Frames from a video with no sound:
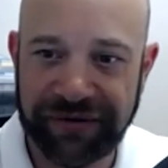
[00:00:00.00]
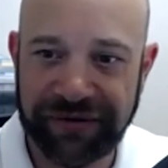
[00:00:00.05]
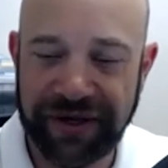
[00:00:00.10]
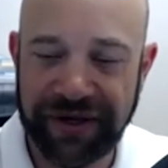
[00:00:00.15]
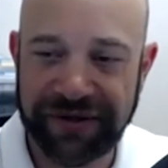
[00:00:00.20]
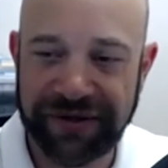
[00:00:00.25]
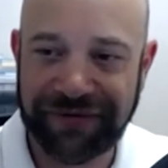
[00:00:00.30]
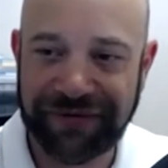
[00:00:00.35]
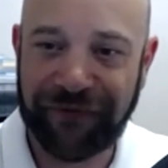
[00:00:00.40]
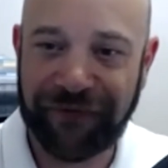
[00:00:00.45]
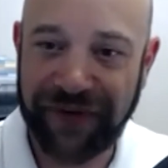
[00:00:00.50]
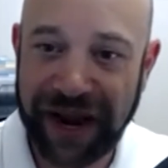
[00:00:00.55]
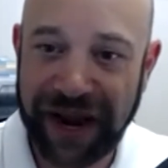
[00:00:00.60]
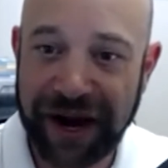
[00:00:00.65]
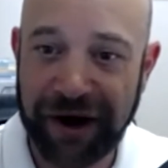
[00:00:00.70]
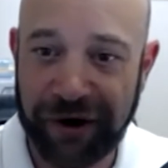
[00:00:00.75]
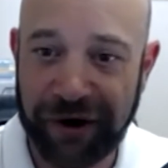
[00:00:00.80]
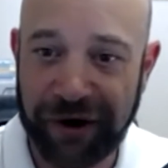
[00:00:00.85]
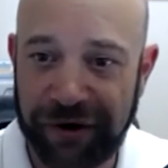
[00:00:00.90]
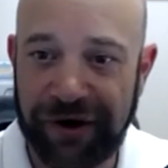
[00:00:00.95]
is
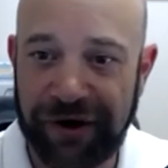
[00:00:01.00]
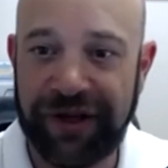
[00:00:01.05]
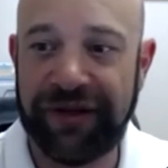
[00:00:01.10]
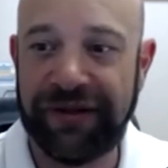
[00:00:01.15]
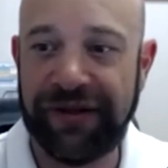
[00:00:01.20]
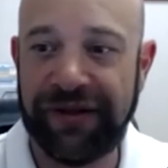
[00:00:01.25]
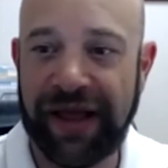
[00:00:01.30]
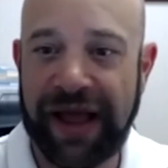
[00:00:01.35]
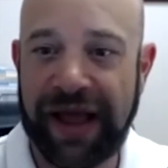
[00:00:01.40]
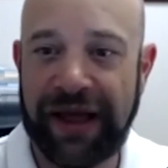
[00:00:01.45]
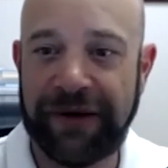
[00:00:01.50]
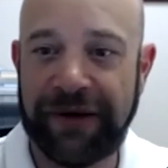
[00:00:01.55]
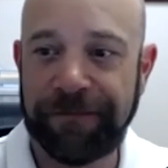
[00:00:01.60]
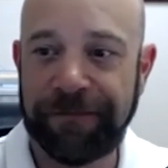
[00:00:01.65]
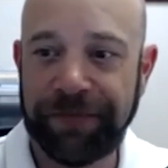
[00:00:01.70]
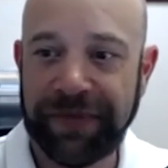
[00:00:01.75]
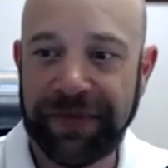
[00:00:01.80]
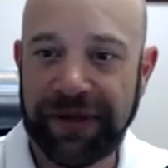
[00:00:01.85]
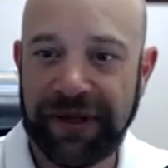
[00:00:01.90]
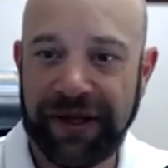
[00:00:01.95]
fair in that
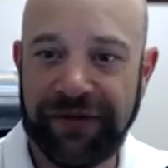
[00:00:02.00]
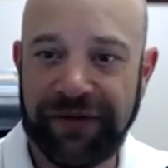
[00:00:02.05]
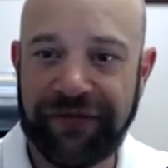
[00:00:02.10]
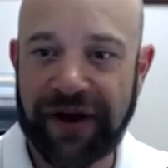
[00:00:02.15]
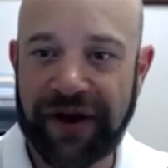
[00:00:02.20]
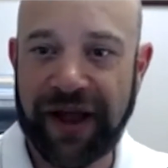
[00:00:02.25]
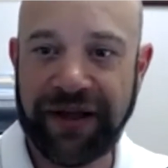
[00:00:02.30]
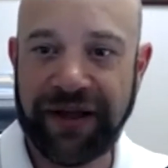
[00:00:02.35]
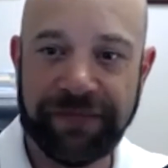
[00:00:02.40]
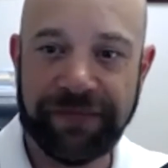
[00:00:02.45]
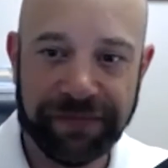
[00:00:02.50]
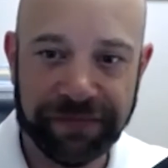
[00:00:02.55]
if I